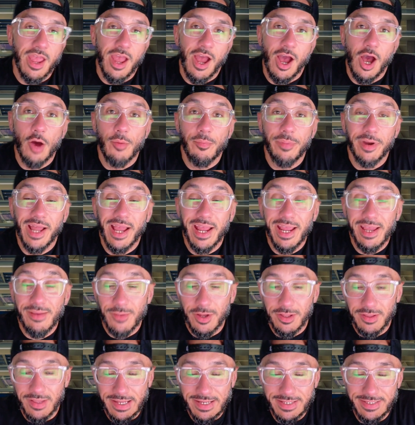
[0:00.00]
But I am
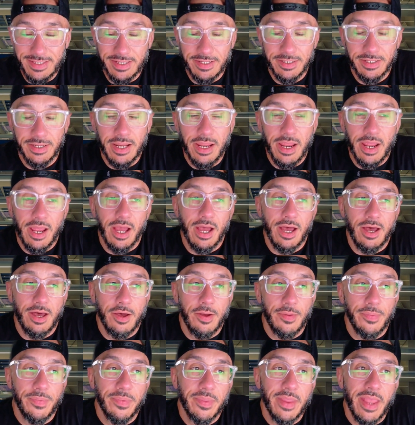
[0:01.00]
on LinkedIn.
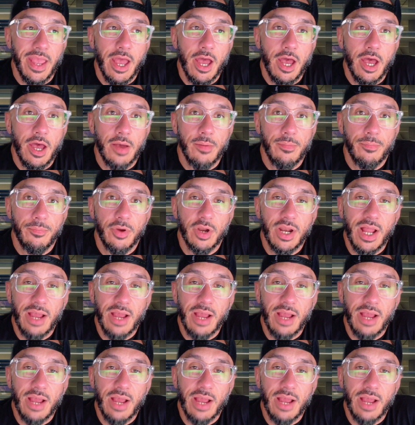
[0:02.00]
But